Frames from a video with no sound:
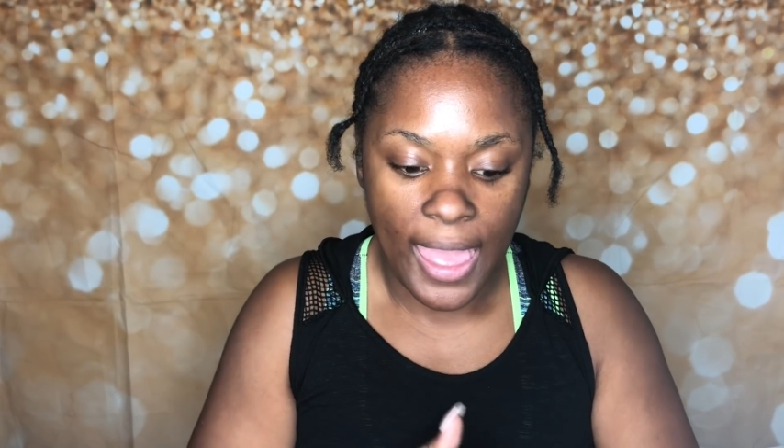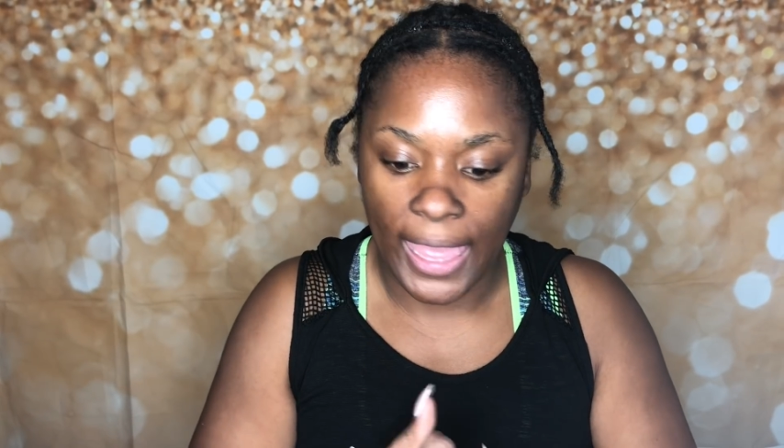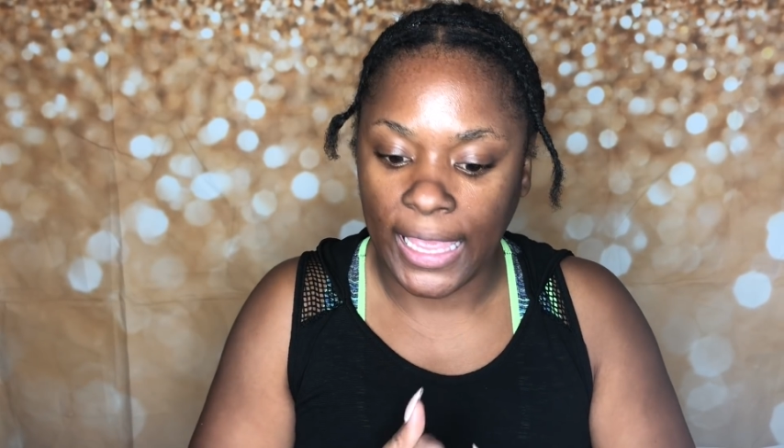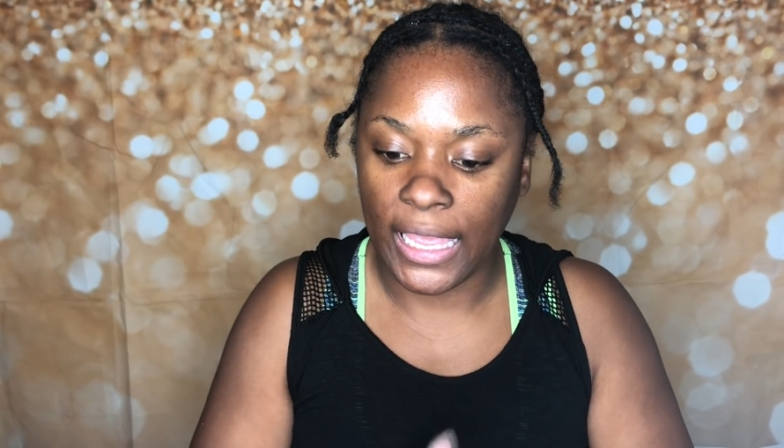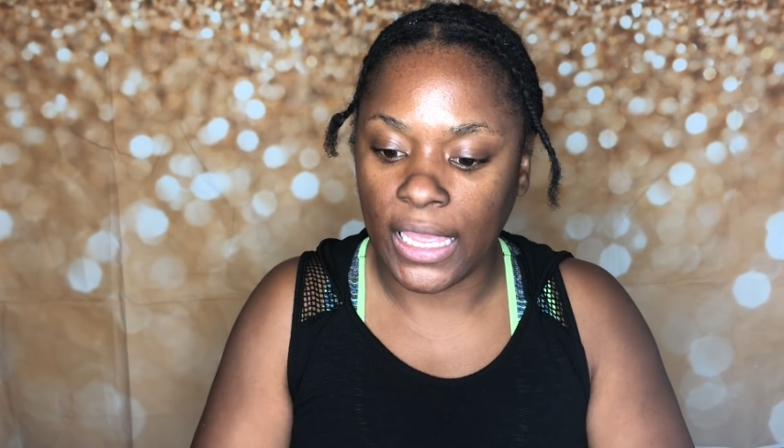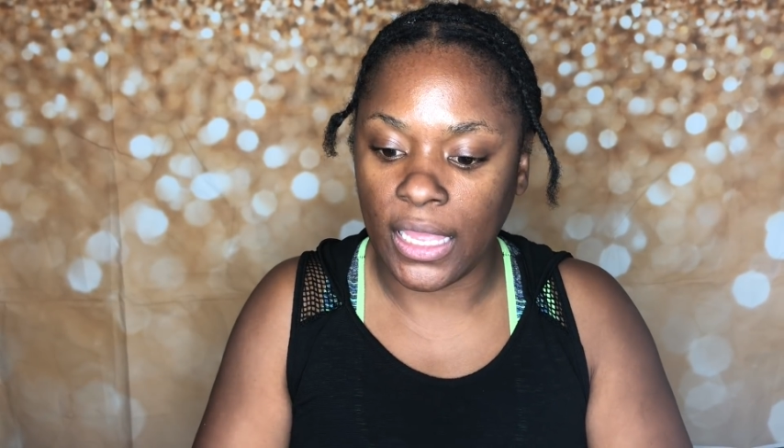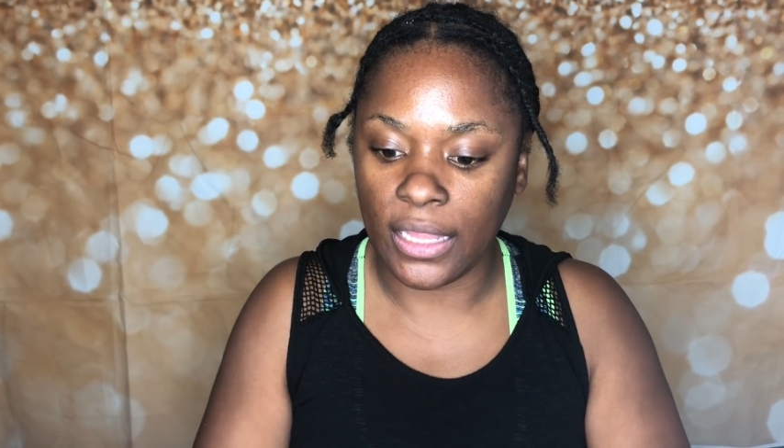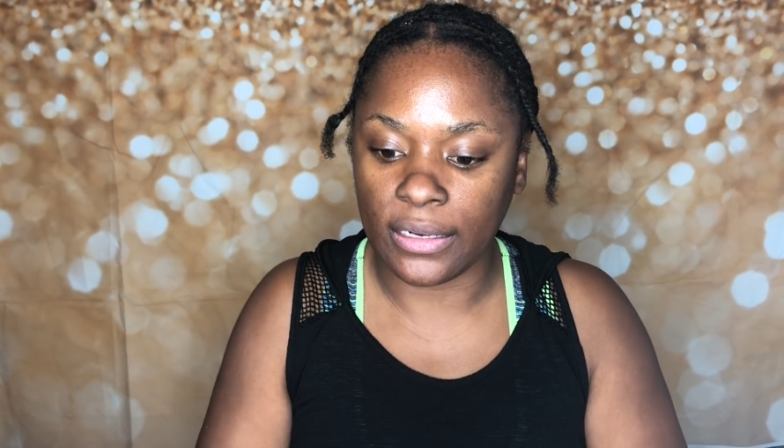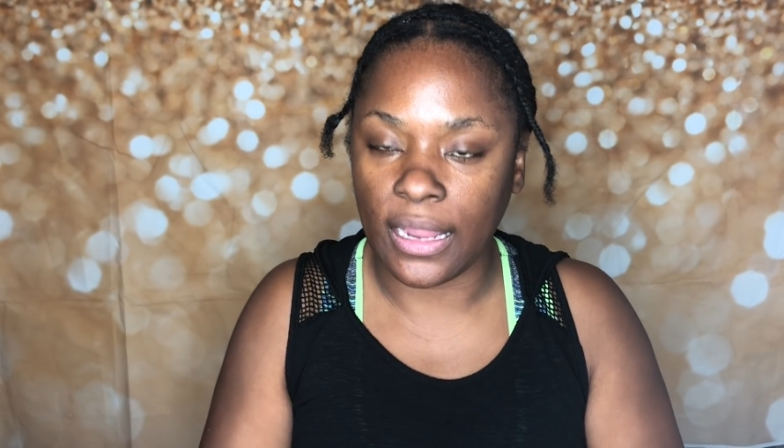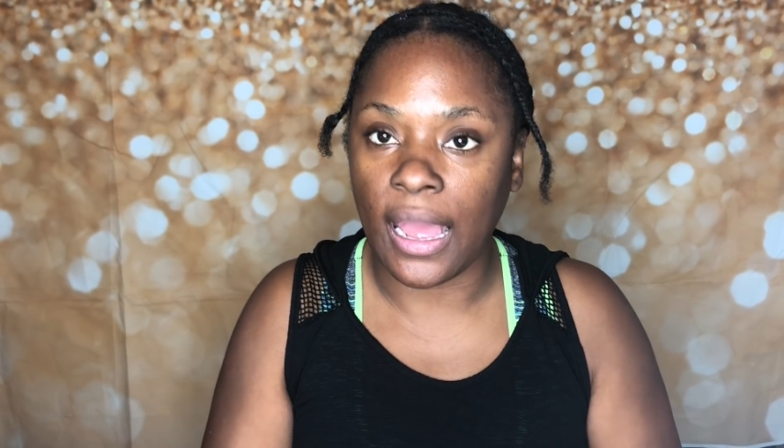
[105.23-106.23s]

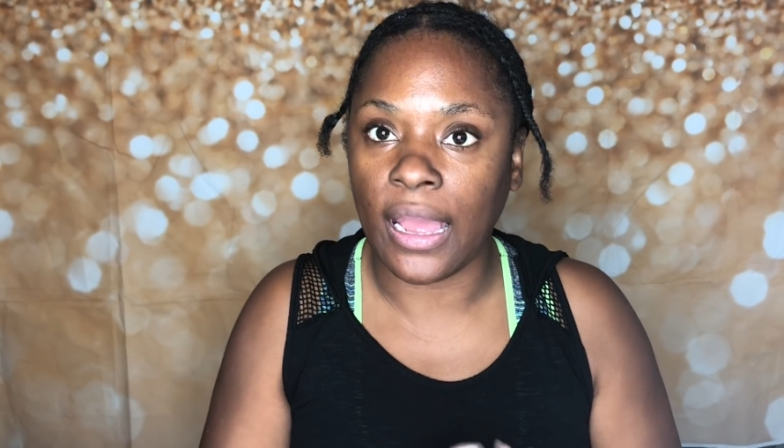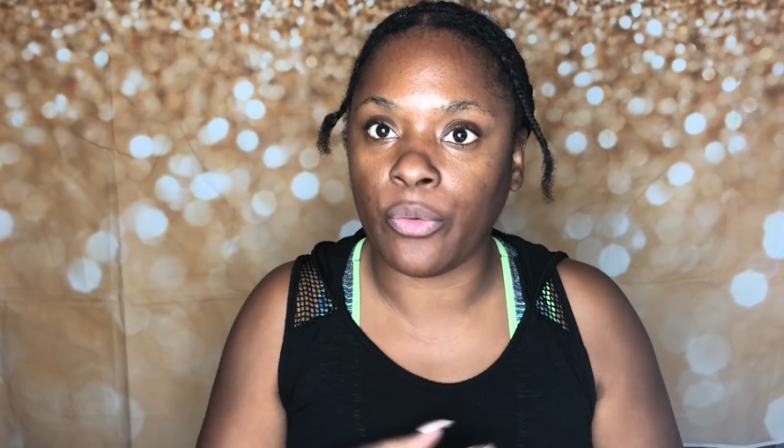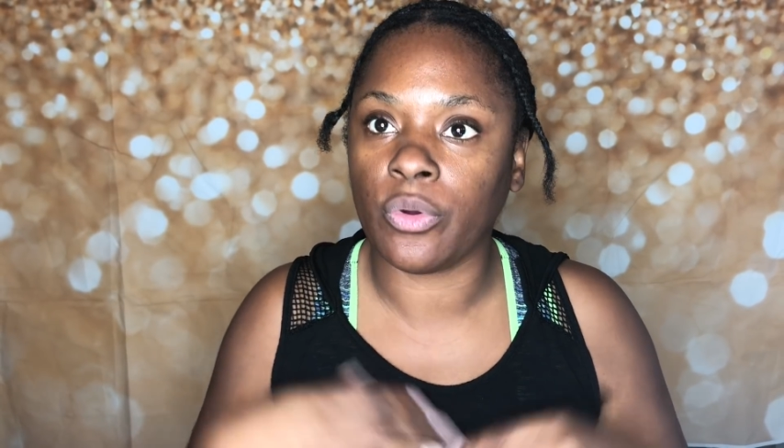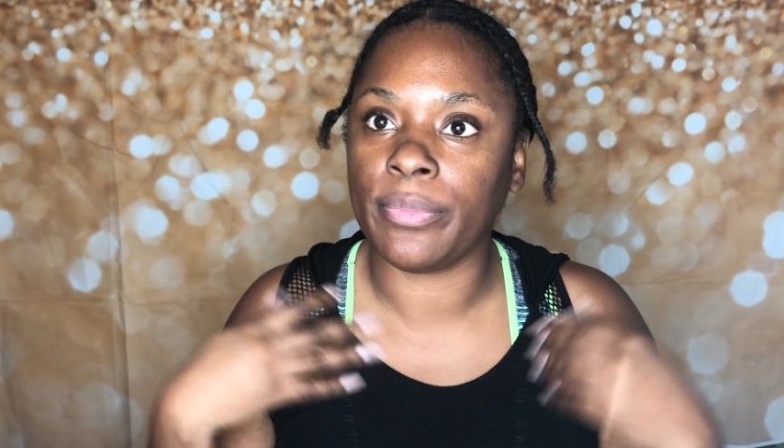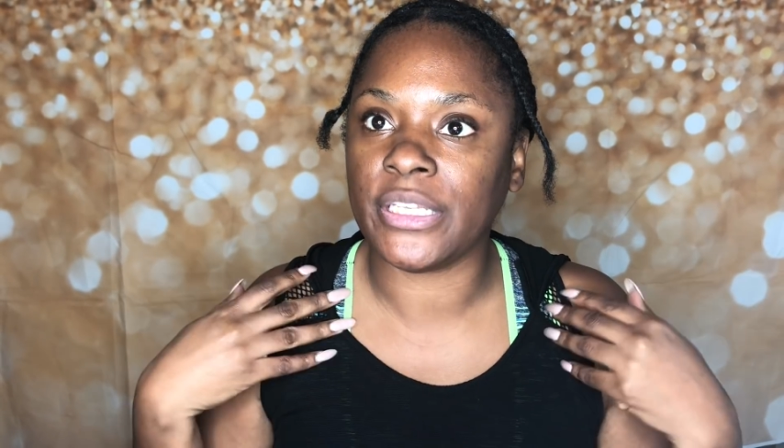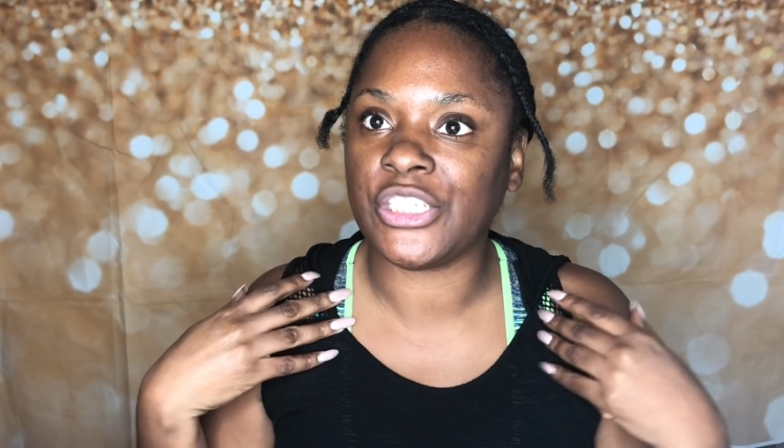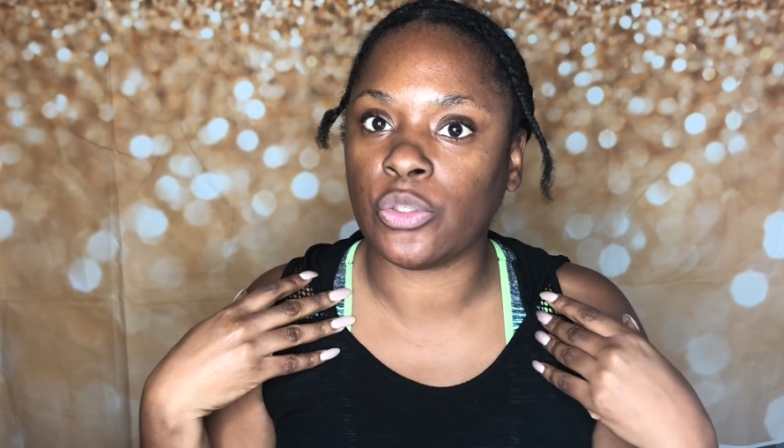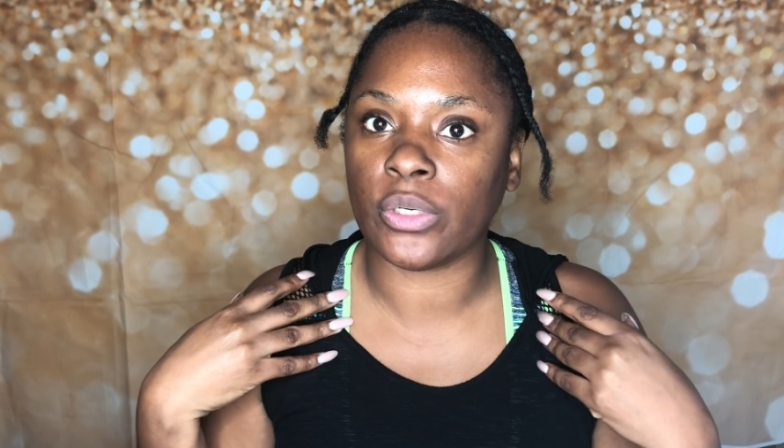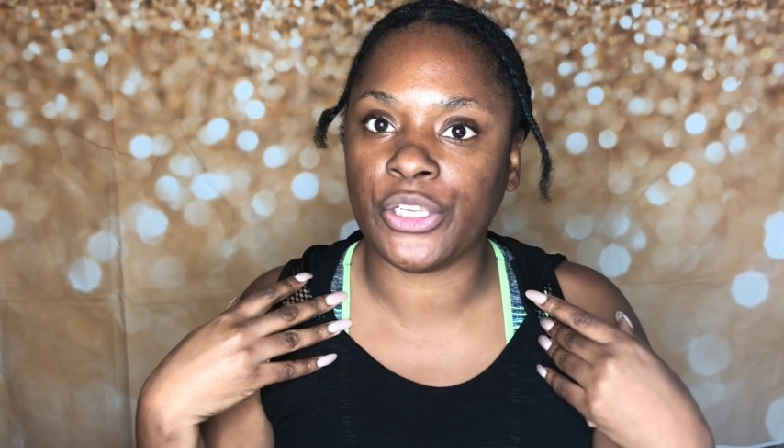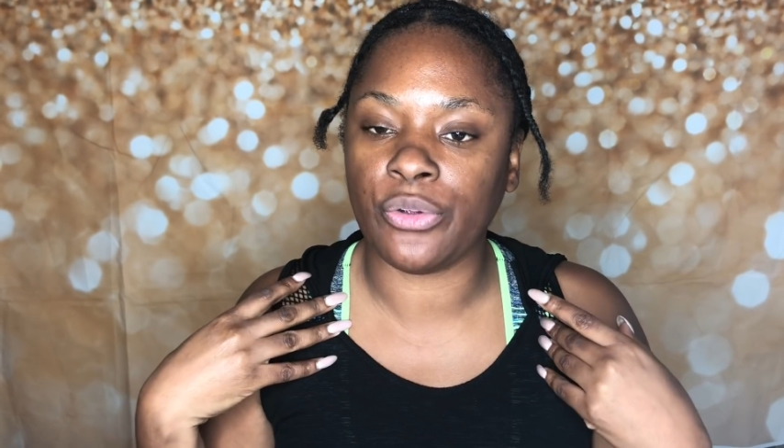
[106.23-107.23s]
and I will be
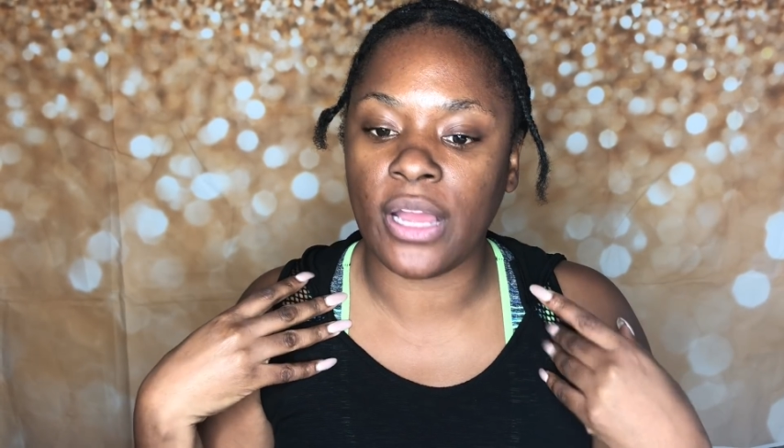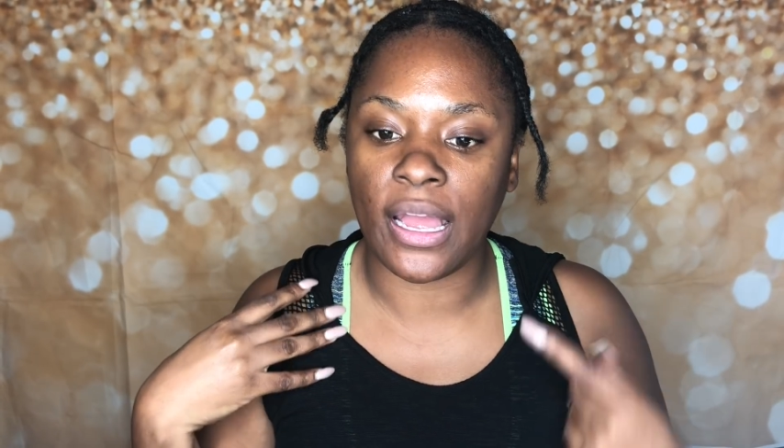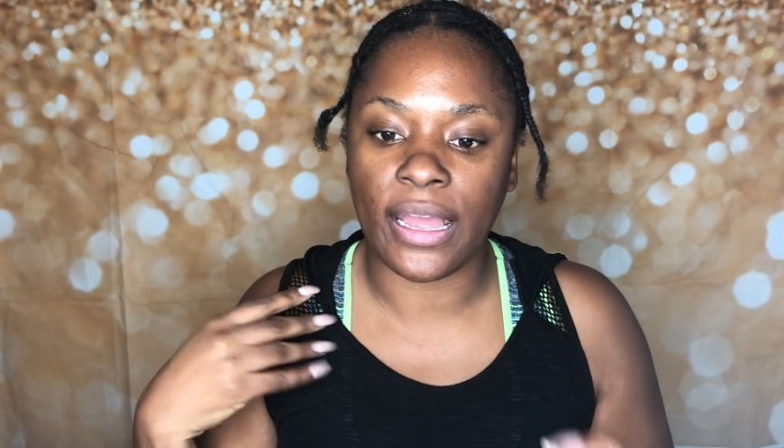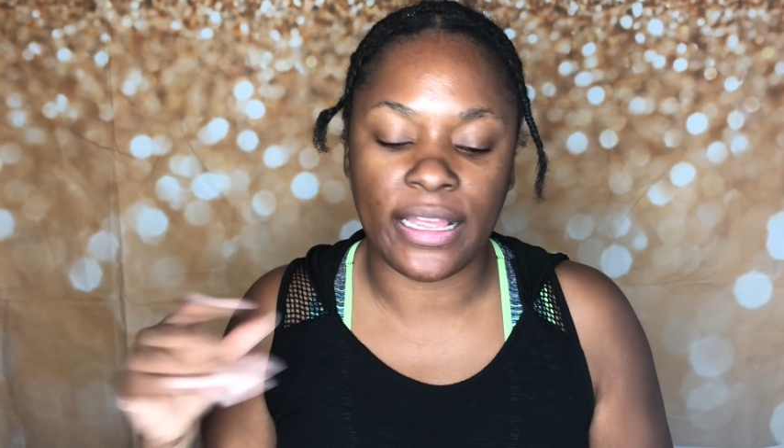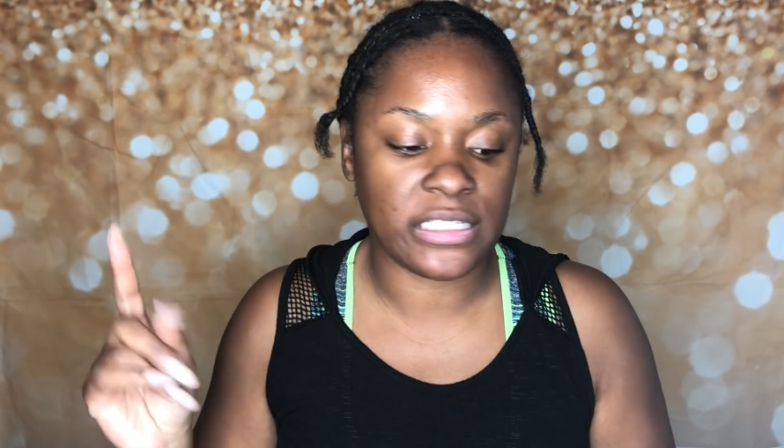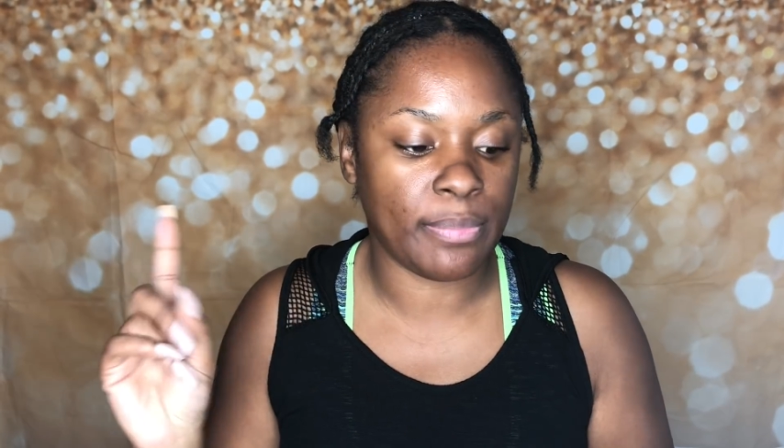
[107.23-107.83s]
showing you guys